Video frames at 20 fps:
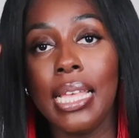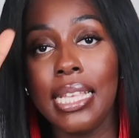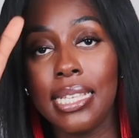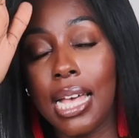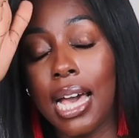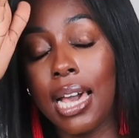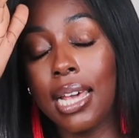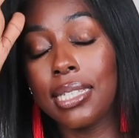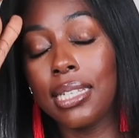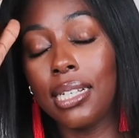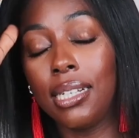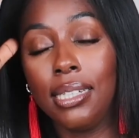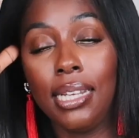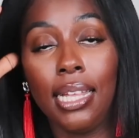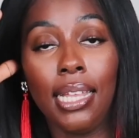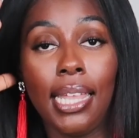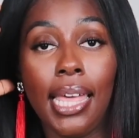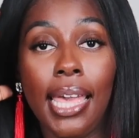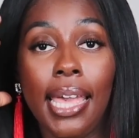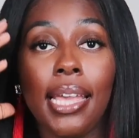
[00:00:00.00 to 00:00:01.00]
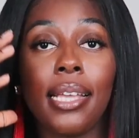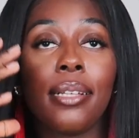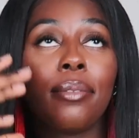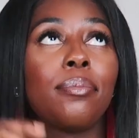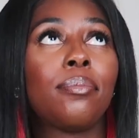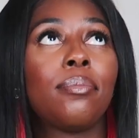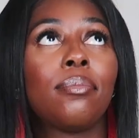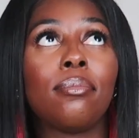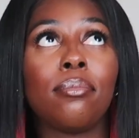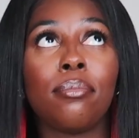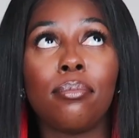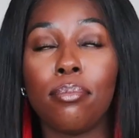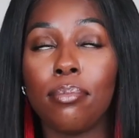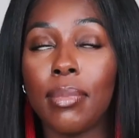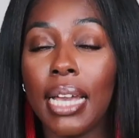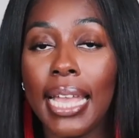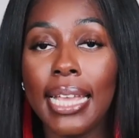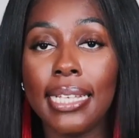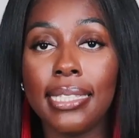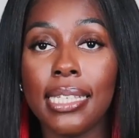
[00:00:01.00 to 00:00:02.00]
It's hot as hell in LA.
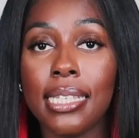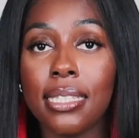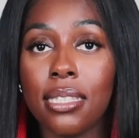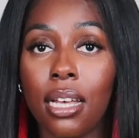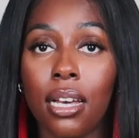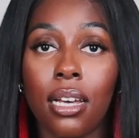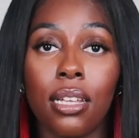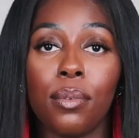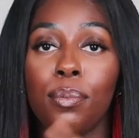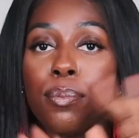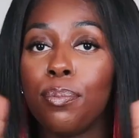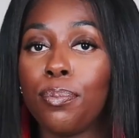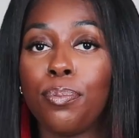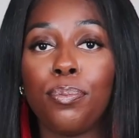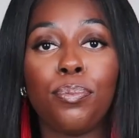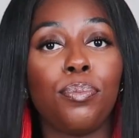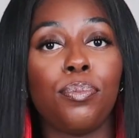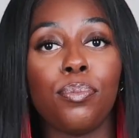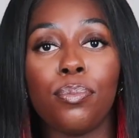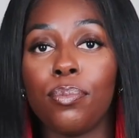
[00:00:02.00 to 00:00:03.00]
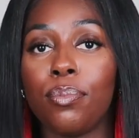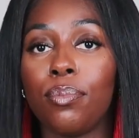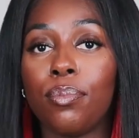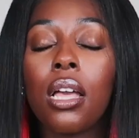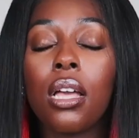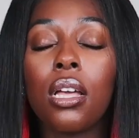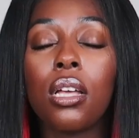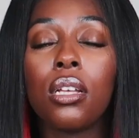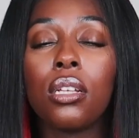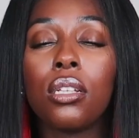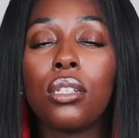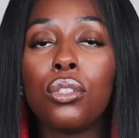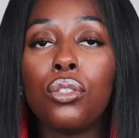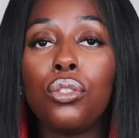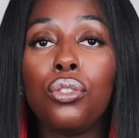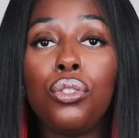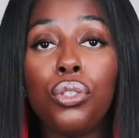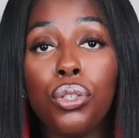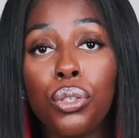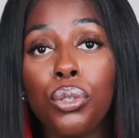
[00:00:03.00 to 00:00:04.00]
My AC's on.
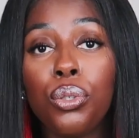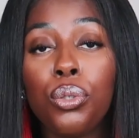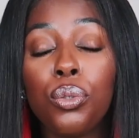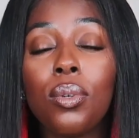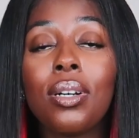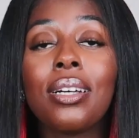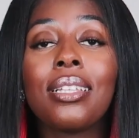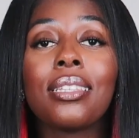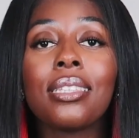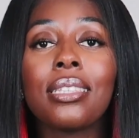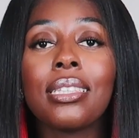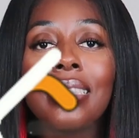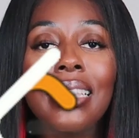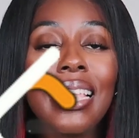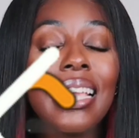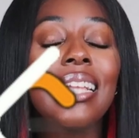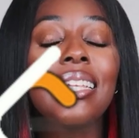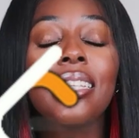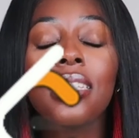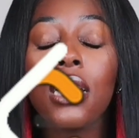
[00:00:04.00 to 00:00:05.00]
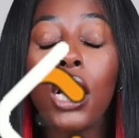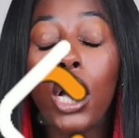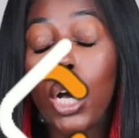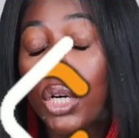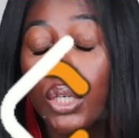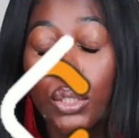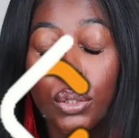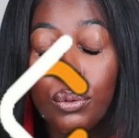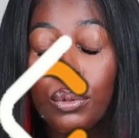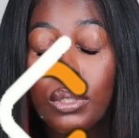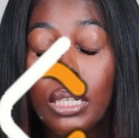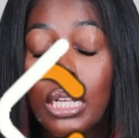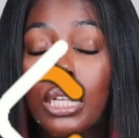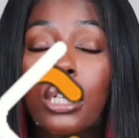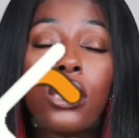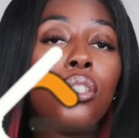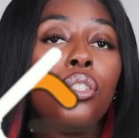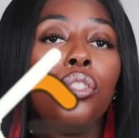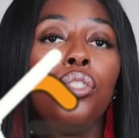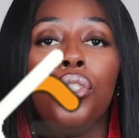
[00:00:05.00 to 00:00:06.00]
Do LeetCode.
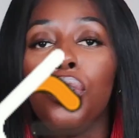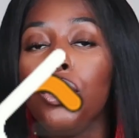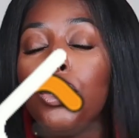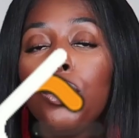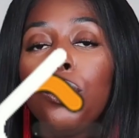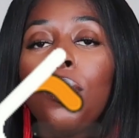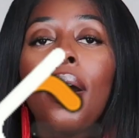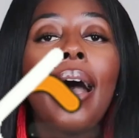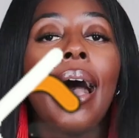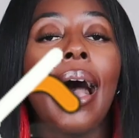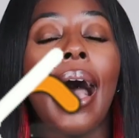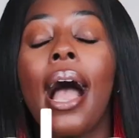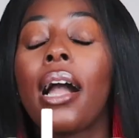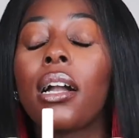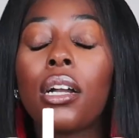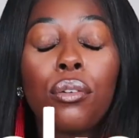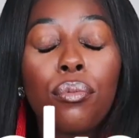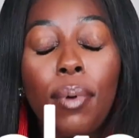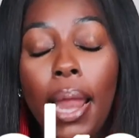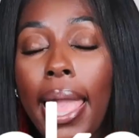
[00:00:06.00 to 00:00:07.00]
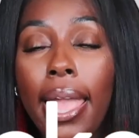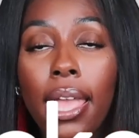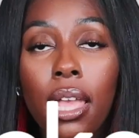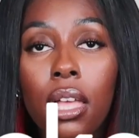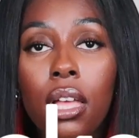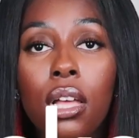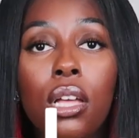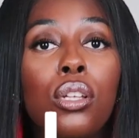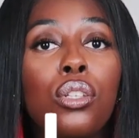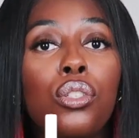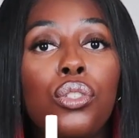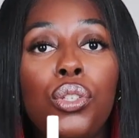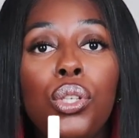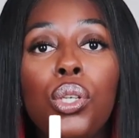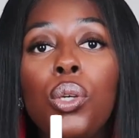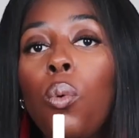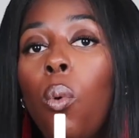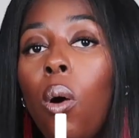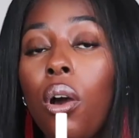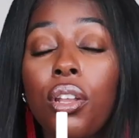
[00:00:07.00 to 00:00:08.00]
Do HackerRank.
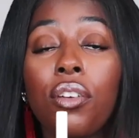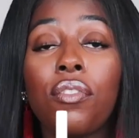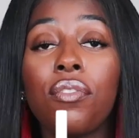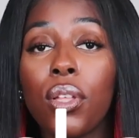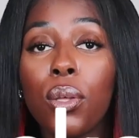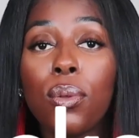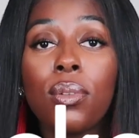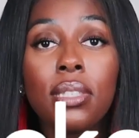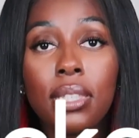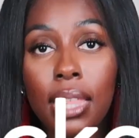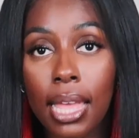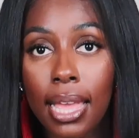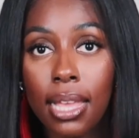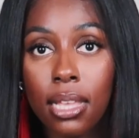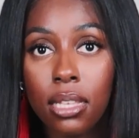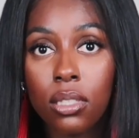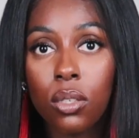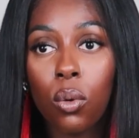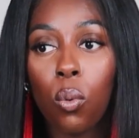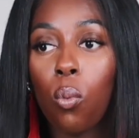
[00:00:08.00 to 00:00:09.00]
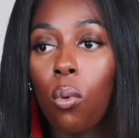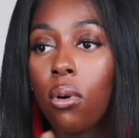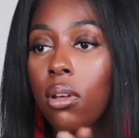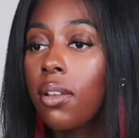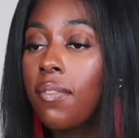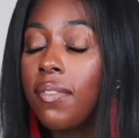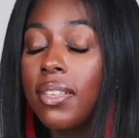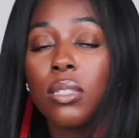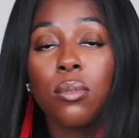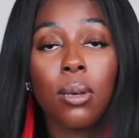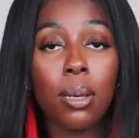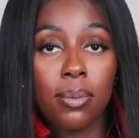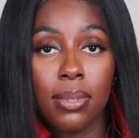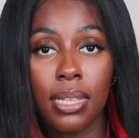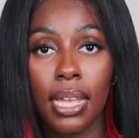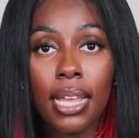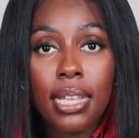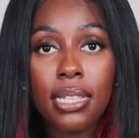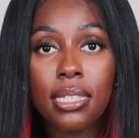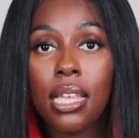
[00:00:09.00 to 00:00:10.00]
Do one of those things. One of these
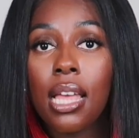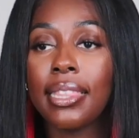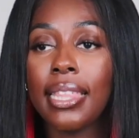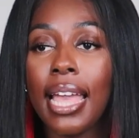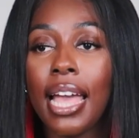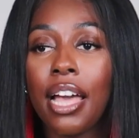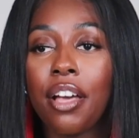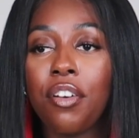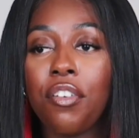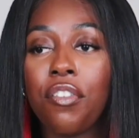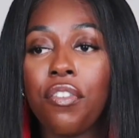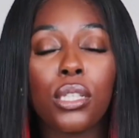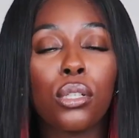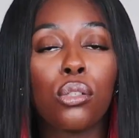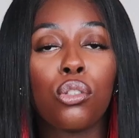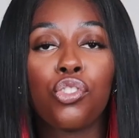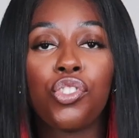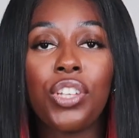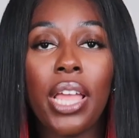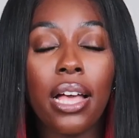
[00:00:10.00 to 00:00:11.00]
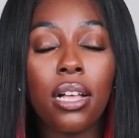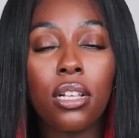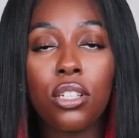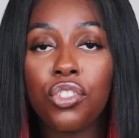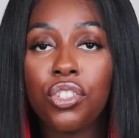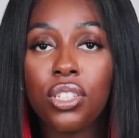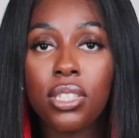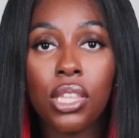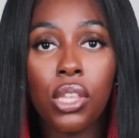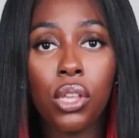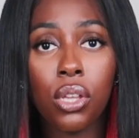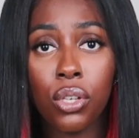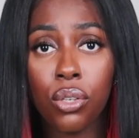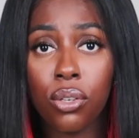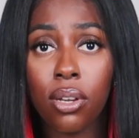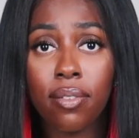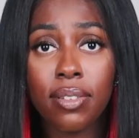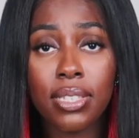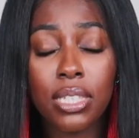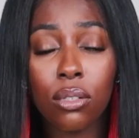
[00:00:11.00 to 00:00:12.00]
websites, they have little challenges that you can
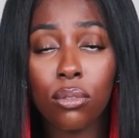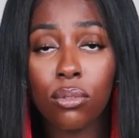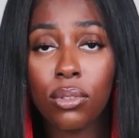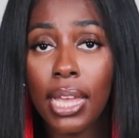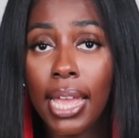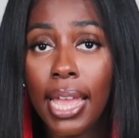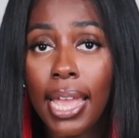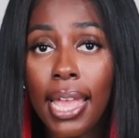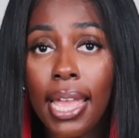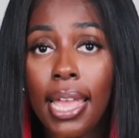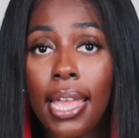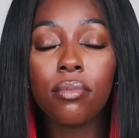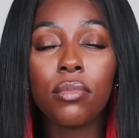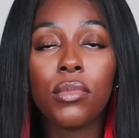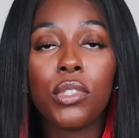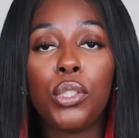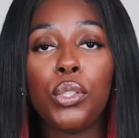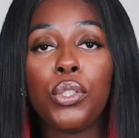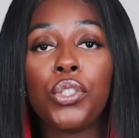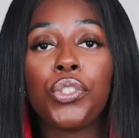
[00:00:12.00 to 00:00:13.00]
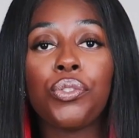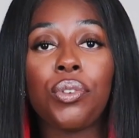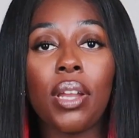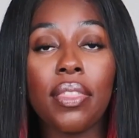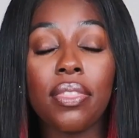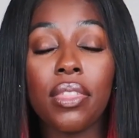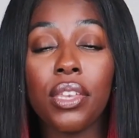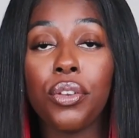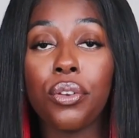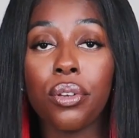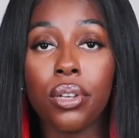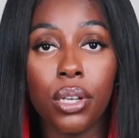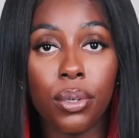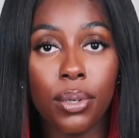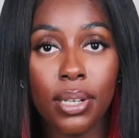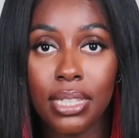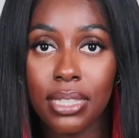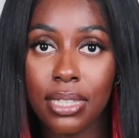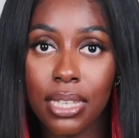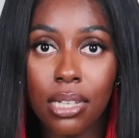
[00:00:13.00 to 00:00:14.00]
do every single day to strengthen your
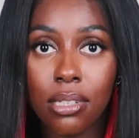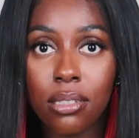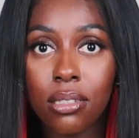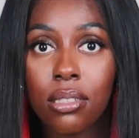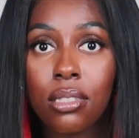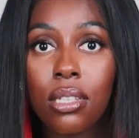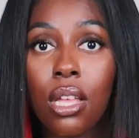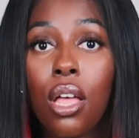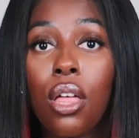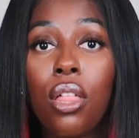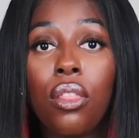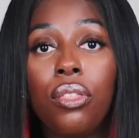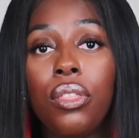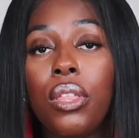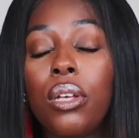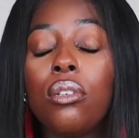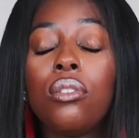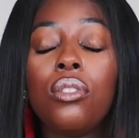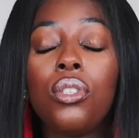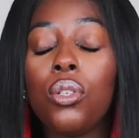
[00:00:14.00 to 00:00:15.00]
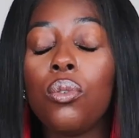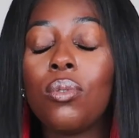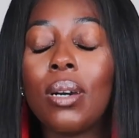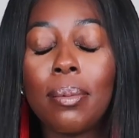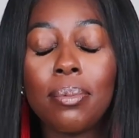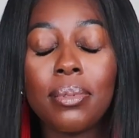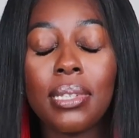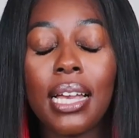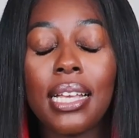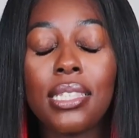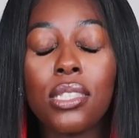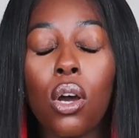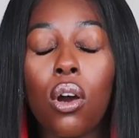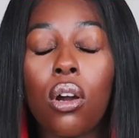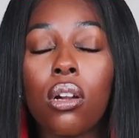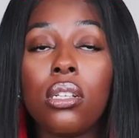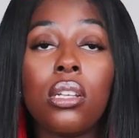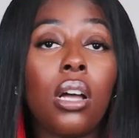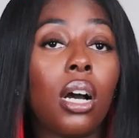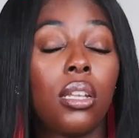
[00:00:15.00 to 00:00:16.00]
coding skills. Those two websites
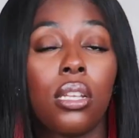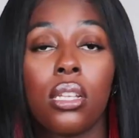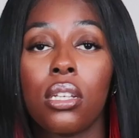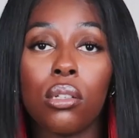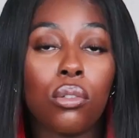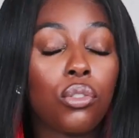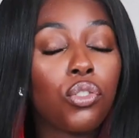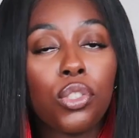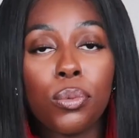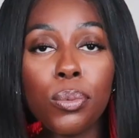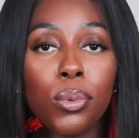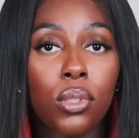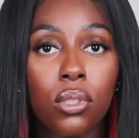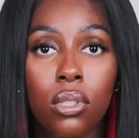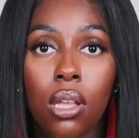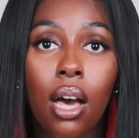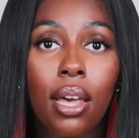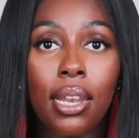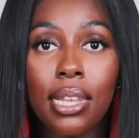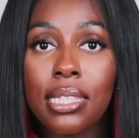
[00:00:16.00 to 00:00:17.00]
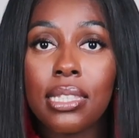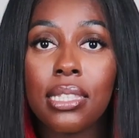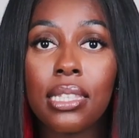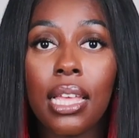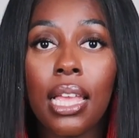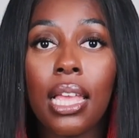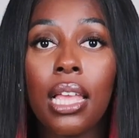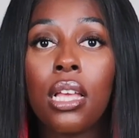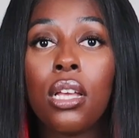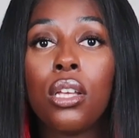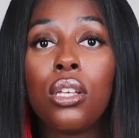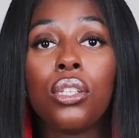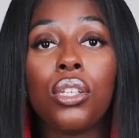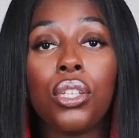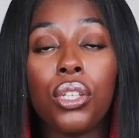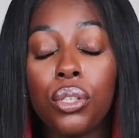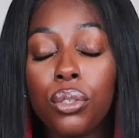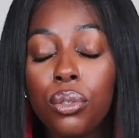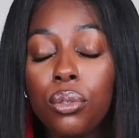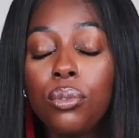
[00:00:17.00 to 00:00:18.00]
are non-negotiables, honestly.
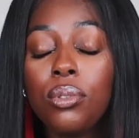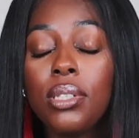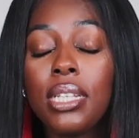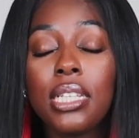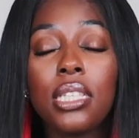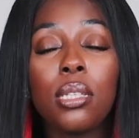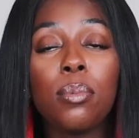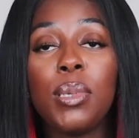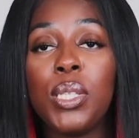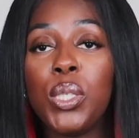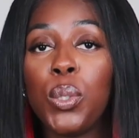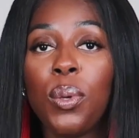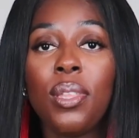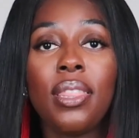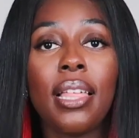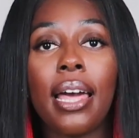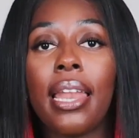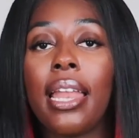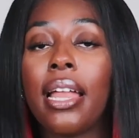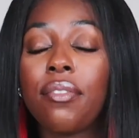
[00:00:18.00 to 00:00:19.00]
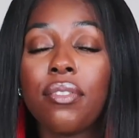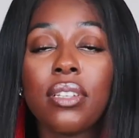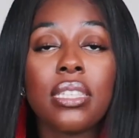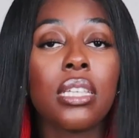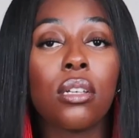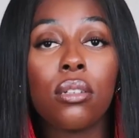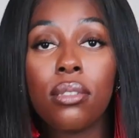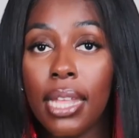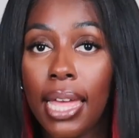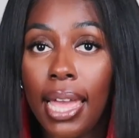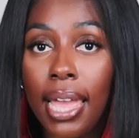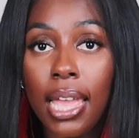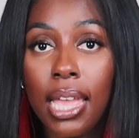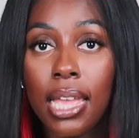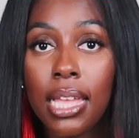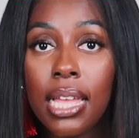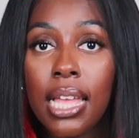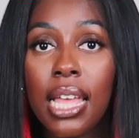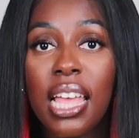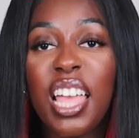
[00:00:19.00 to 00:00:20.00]
You need to be doing that every single
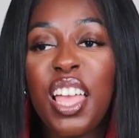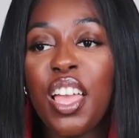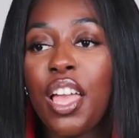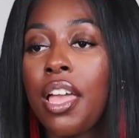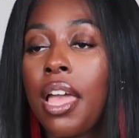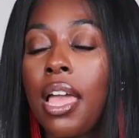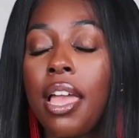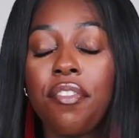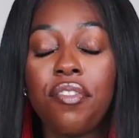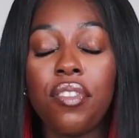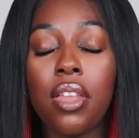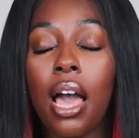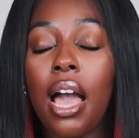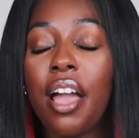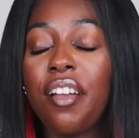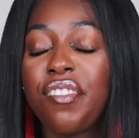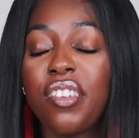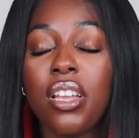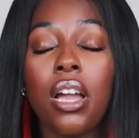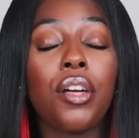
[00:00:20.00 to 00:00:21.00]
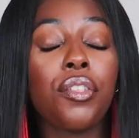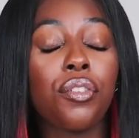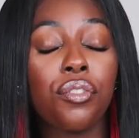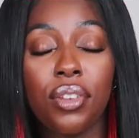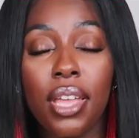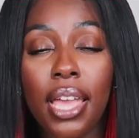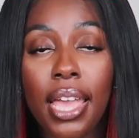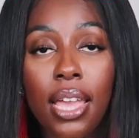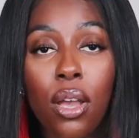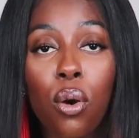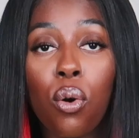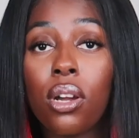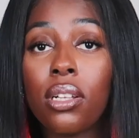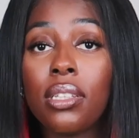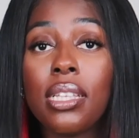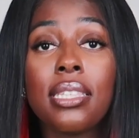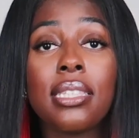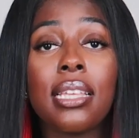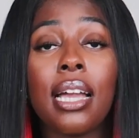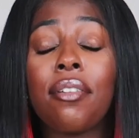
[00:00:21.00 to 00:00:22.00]
day, if not every other day, or
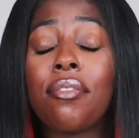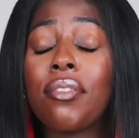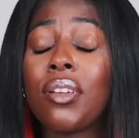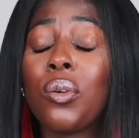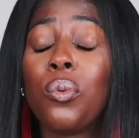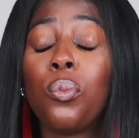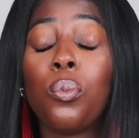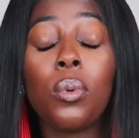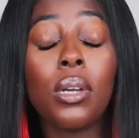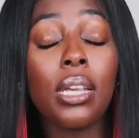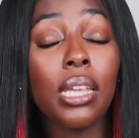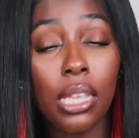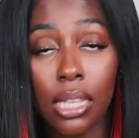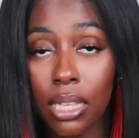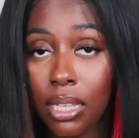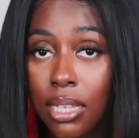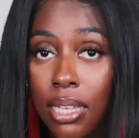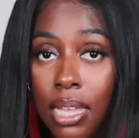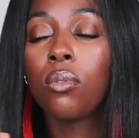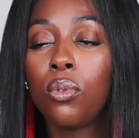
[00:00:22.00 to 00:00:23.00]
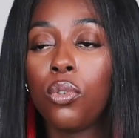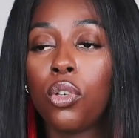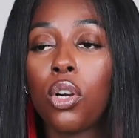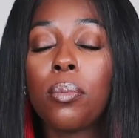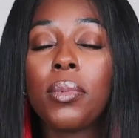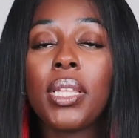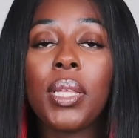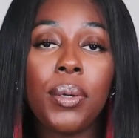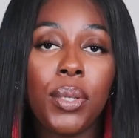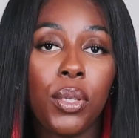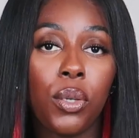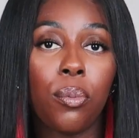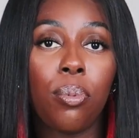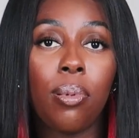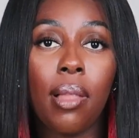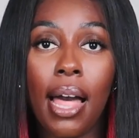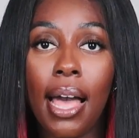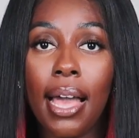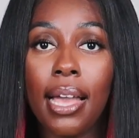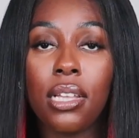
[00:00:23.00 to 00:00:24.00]
at least every week. Normally when you
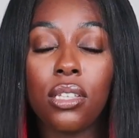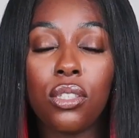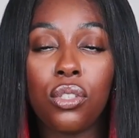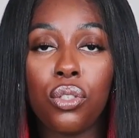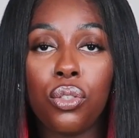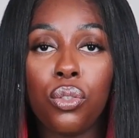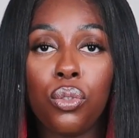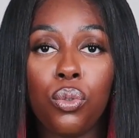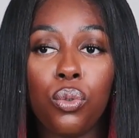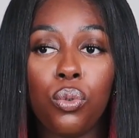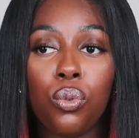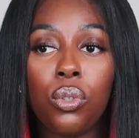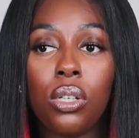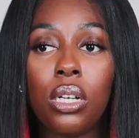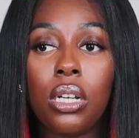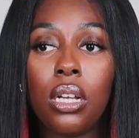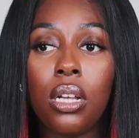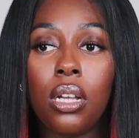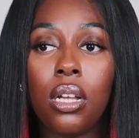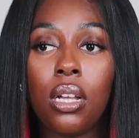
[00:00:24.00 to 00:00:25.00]
apply to